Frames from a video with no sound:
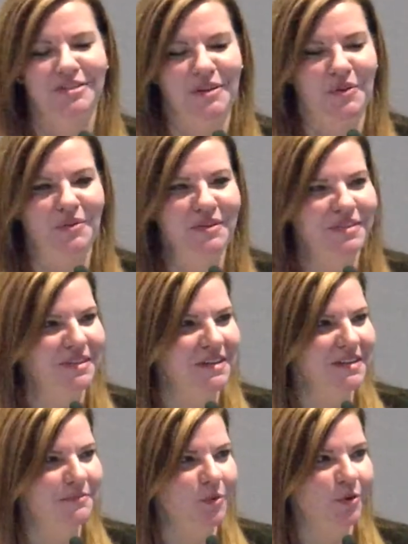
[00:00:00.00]
only
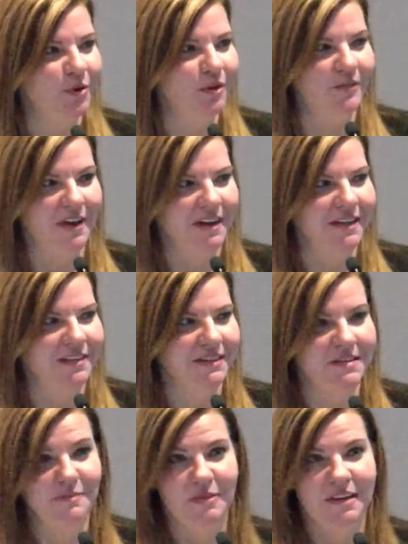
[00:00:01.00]
thing more nerve-wracking
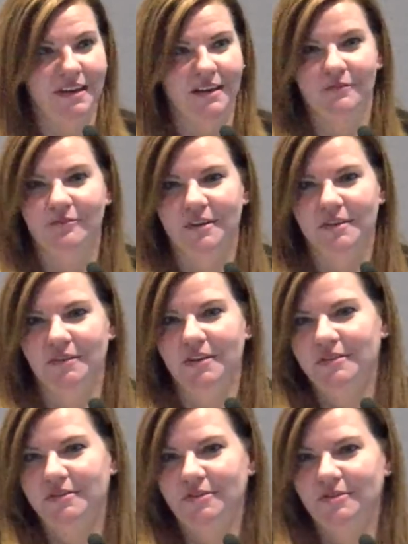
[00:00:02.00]
than speaking in front of
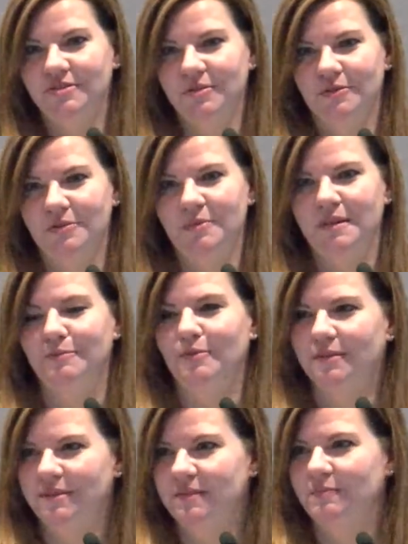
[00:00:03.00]
100 or 200
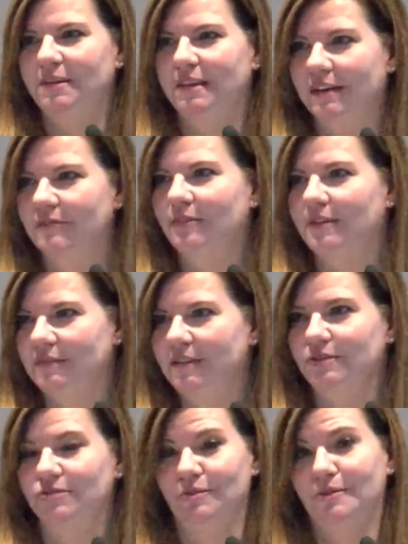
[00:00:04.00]
people is speaking in front of
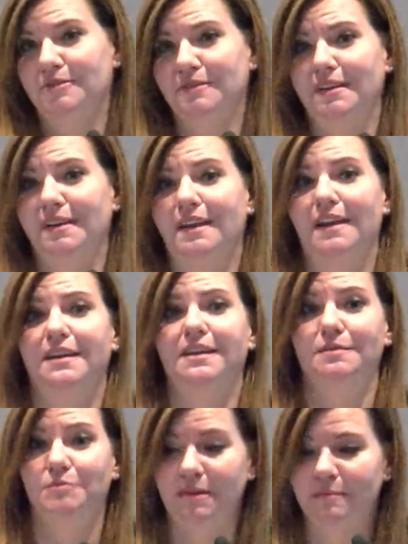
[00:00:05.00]
like 200
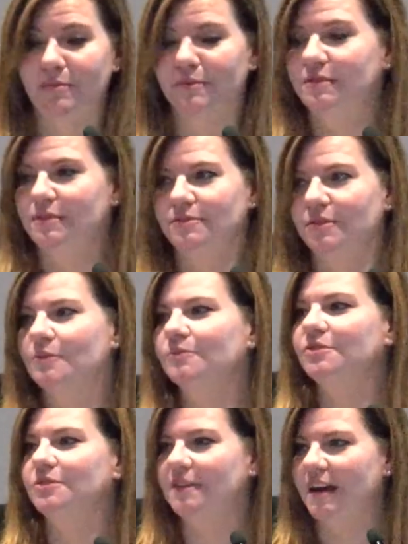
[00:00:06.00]
naked people. So don't
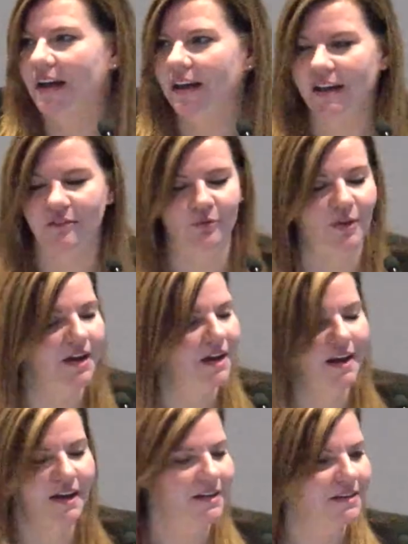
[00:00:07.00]
do that.
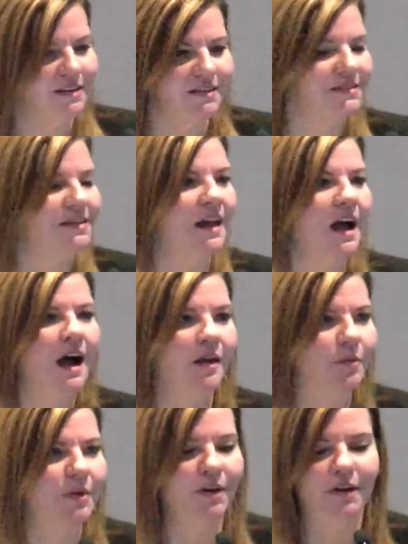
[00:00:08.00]
FYI, it does
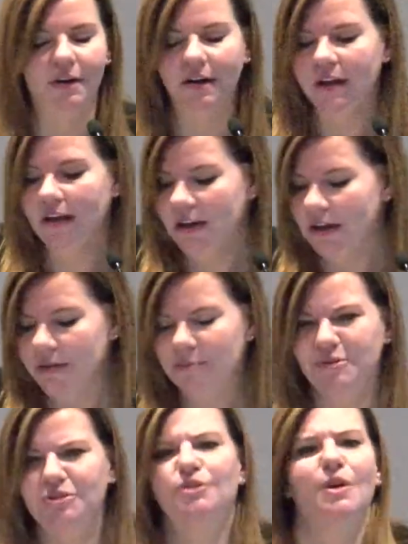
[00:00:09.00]
not work.
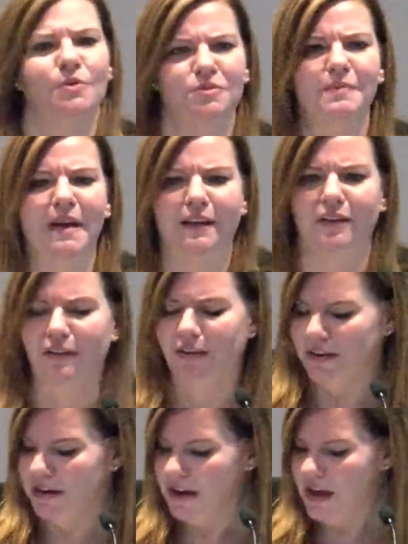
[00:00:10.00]
Put your clothes back
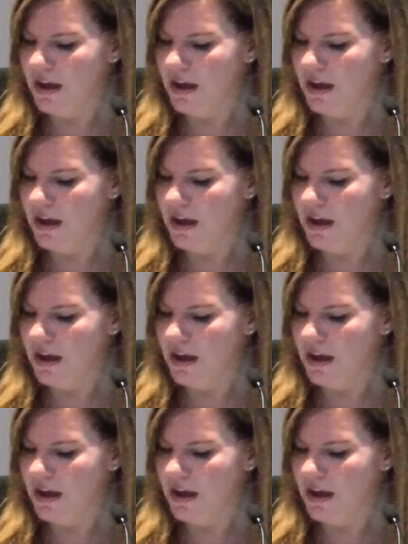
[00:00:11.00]
on.